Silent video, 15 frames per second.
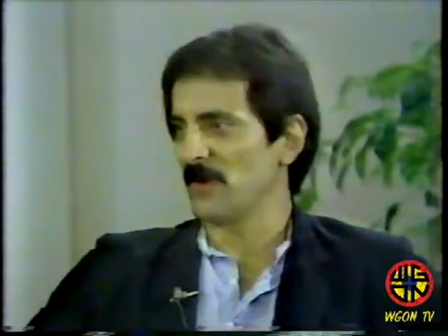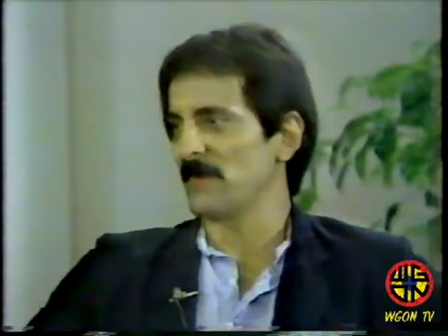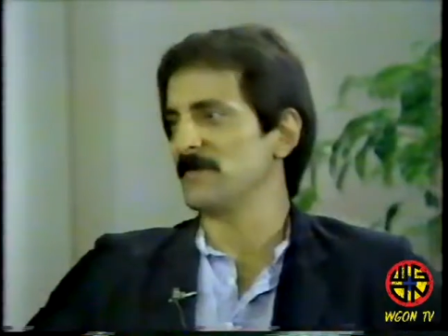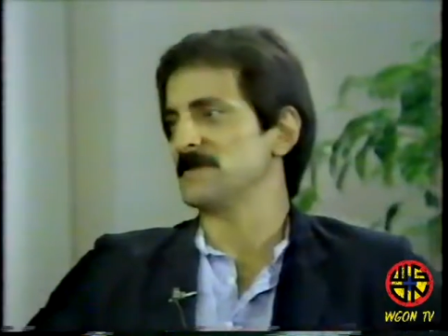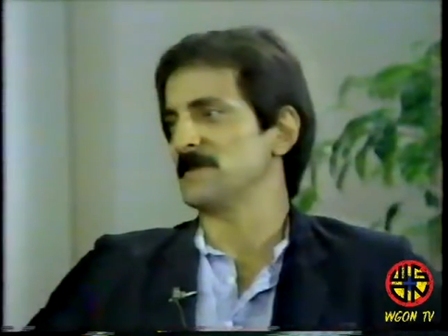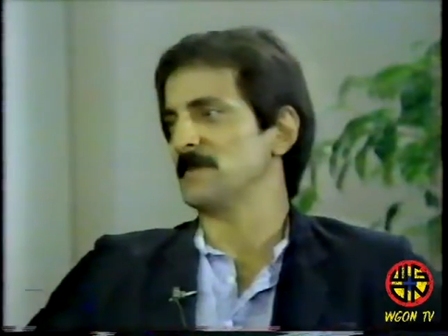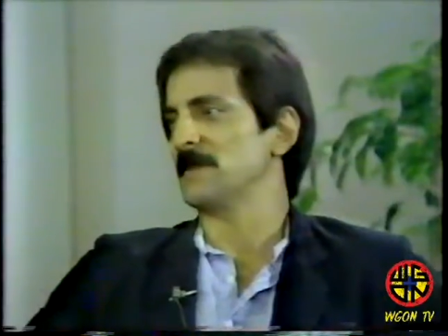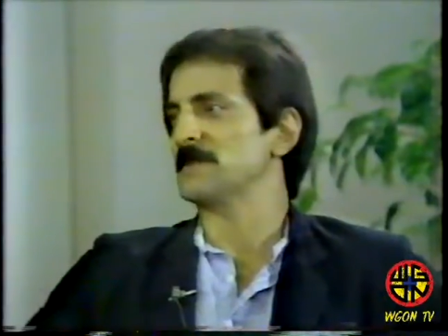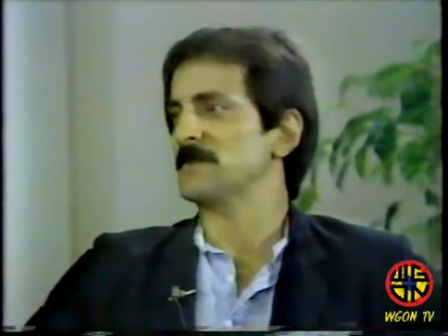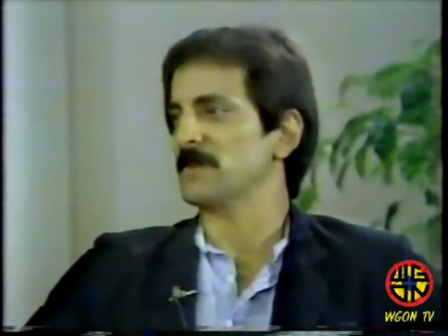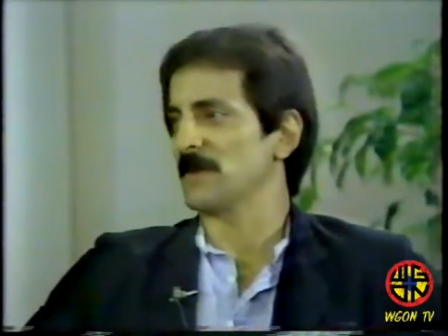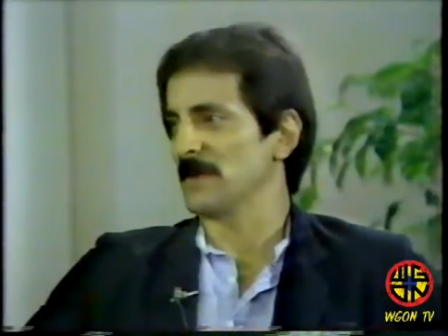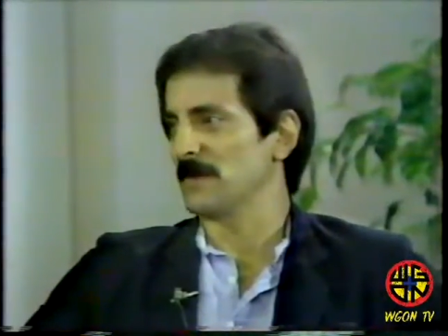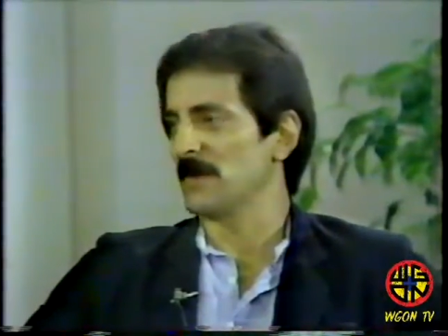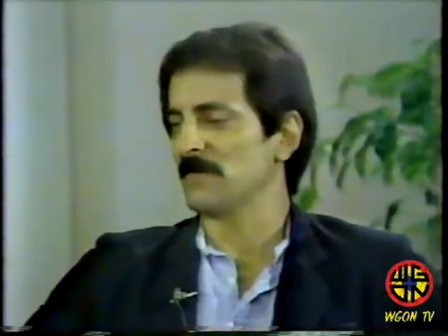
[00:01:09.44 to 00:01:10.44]
an office in
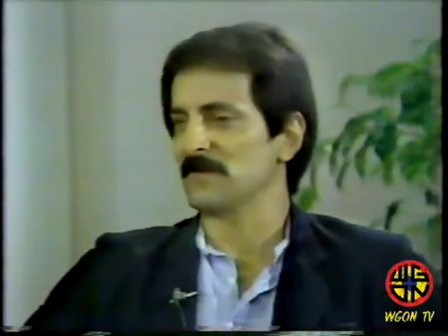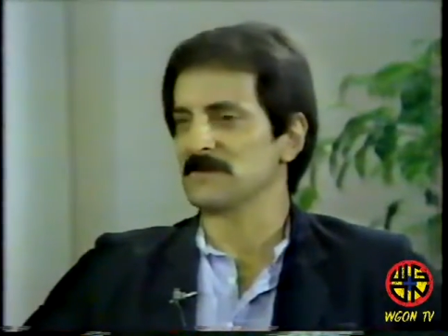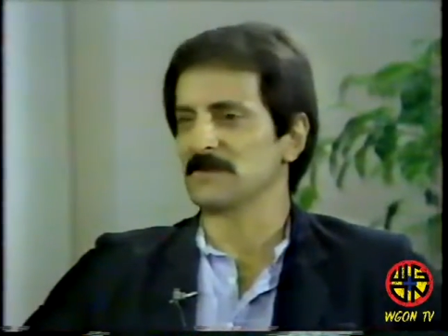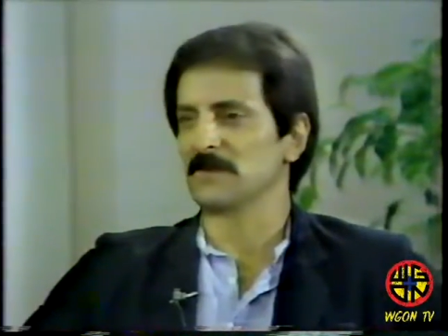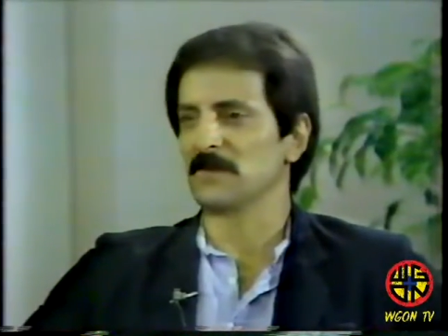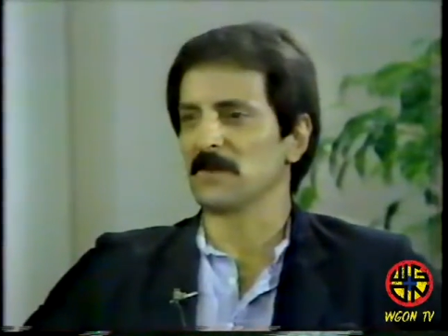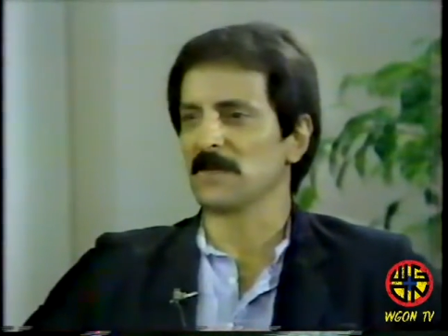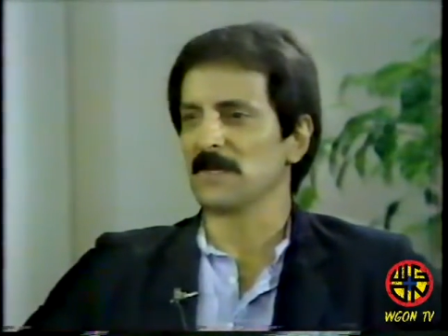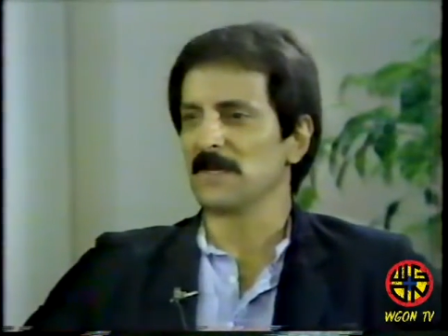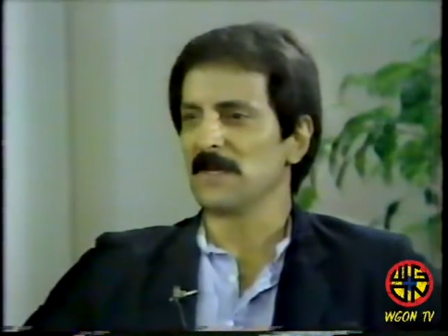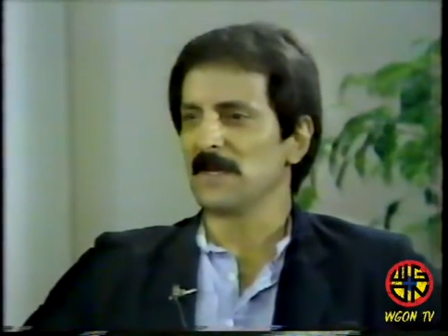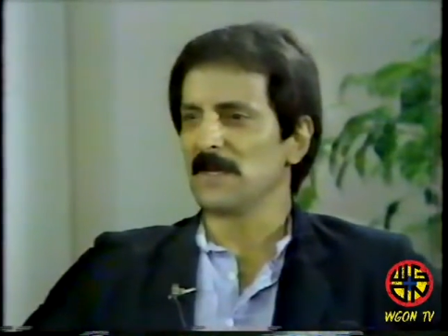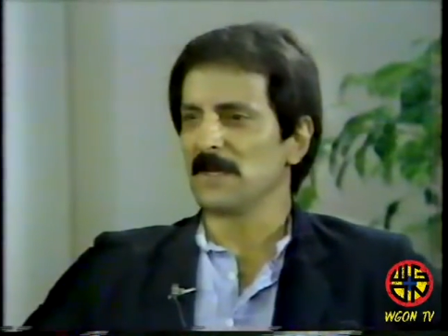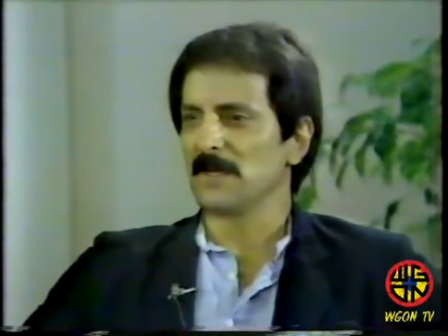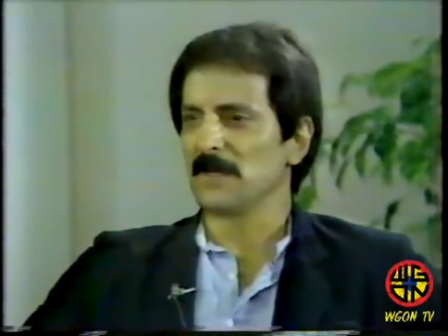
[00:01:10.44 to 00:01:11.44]
Pittsburgh and an office in New York.
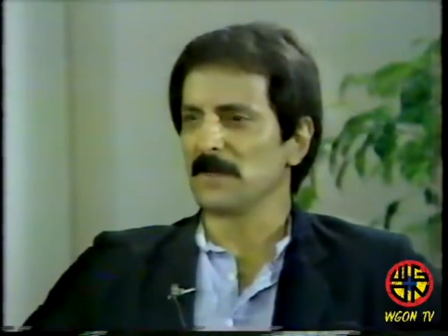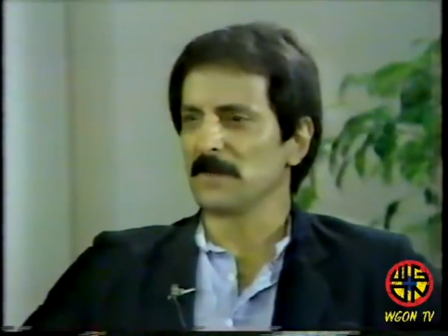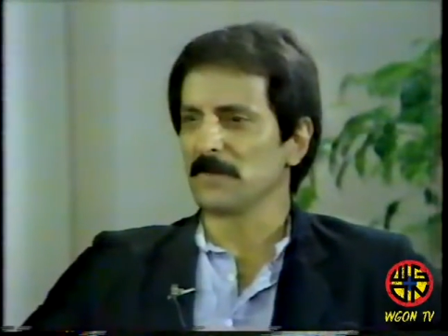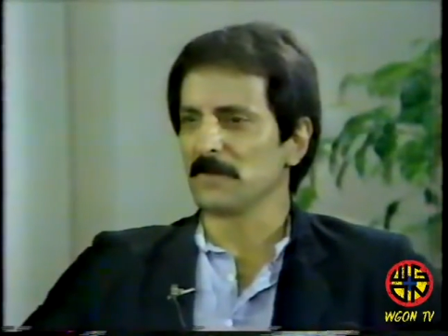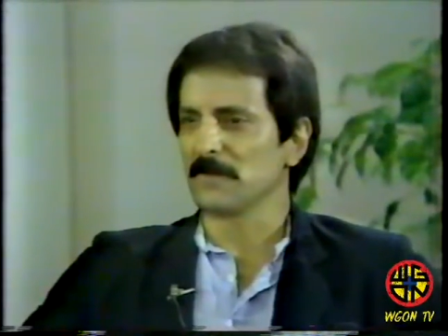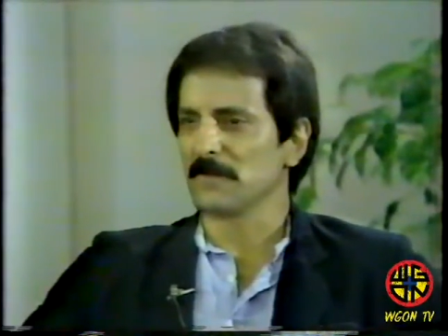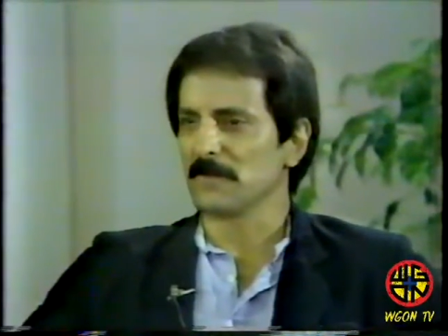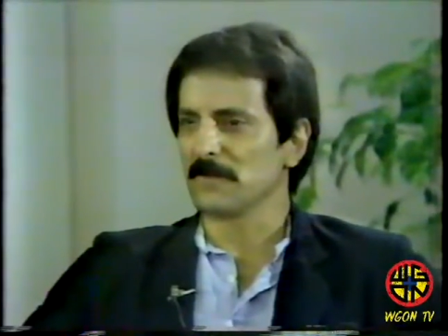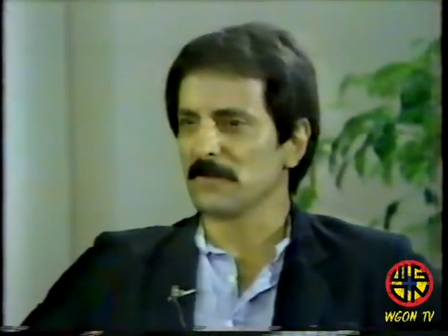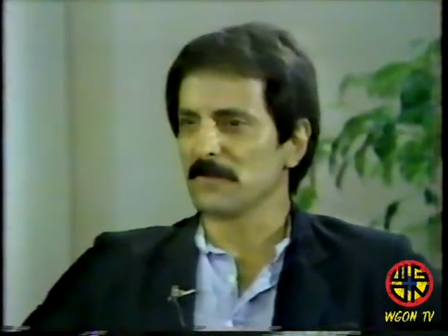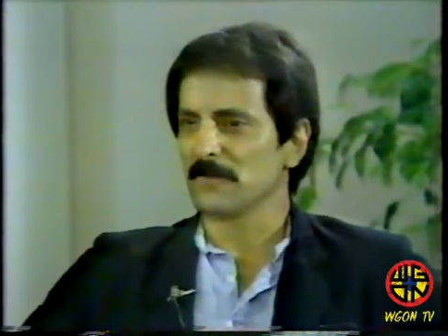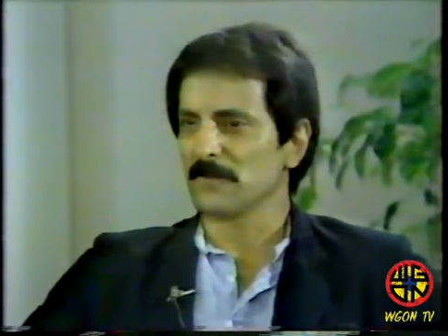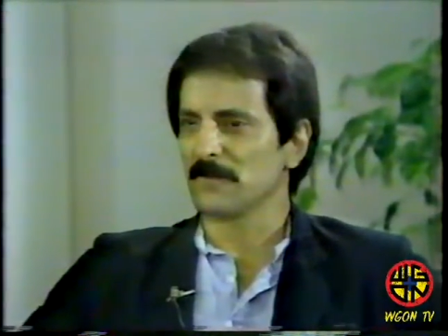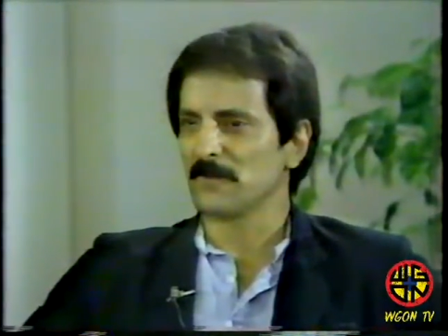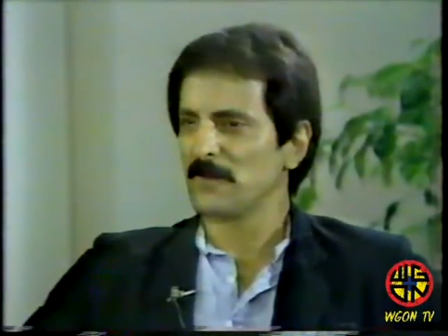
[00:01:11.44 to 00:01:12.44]
Um,
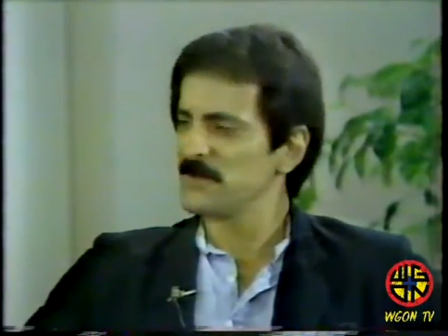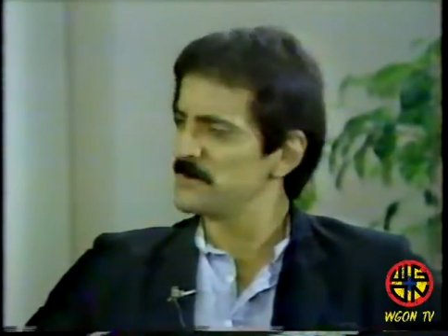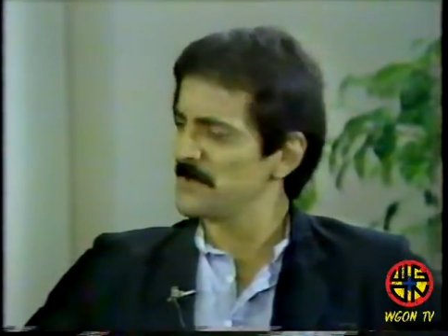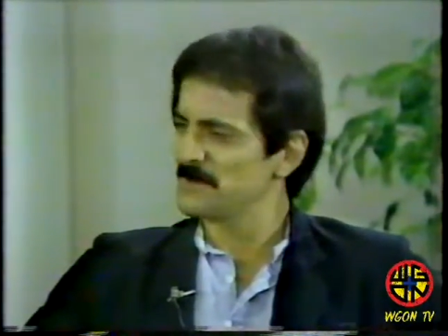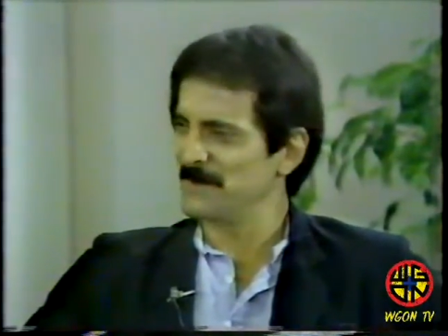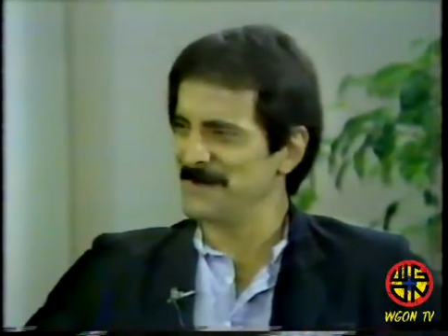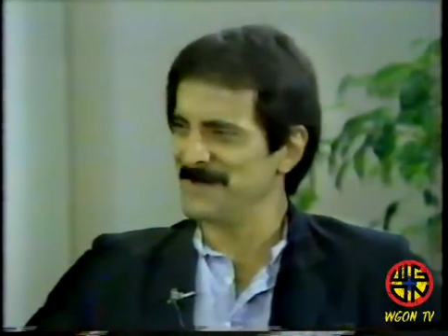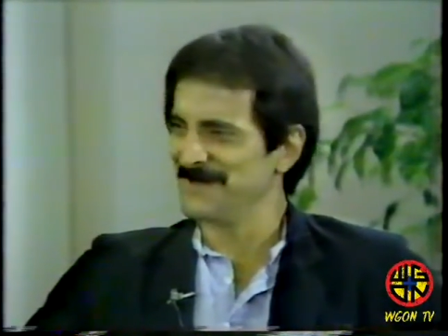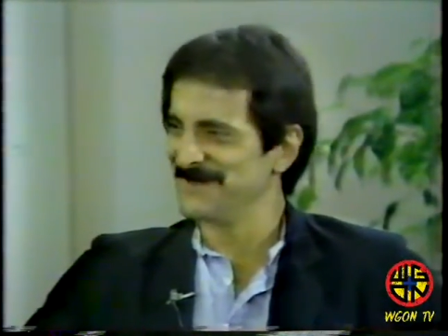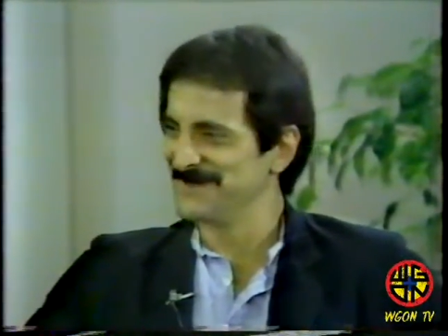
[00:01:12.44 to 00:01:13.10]
what did you ask me?